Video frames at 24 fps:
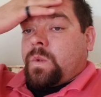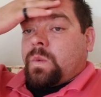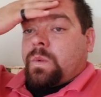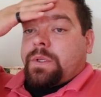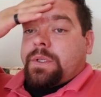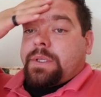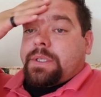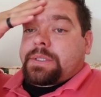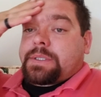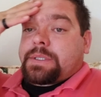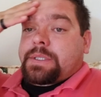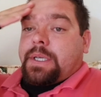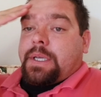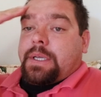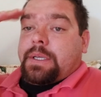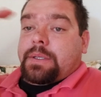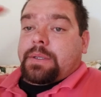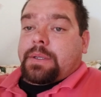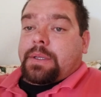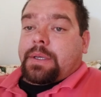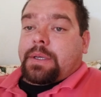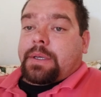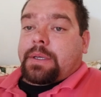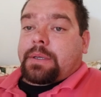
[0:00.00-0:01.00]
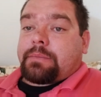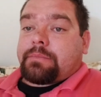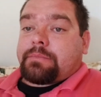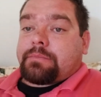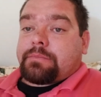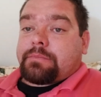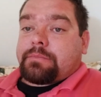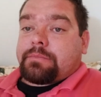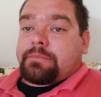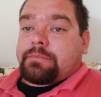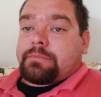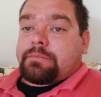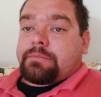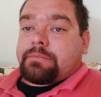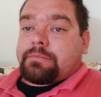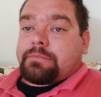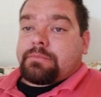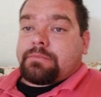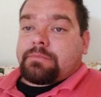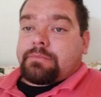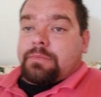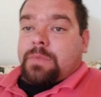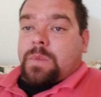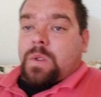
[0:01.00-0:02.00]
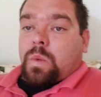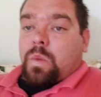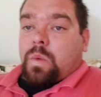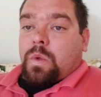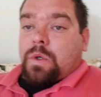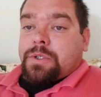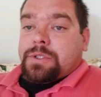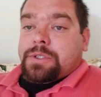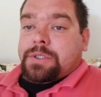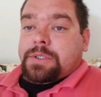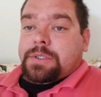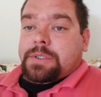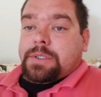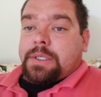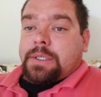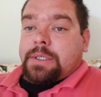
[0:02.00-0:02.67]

they say that the worst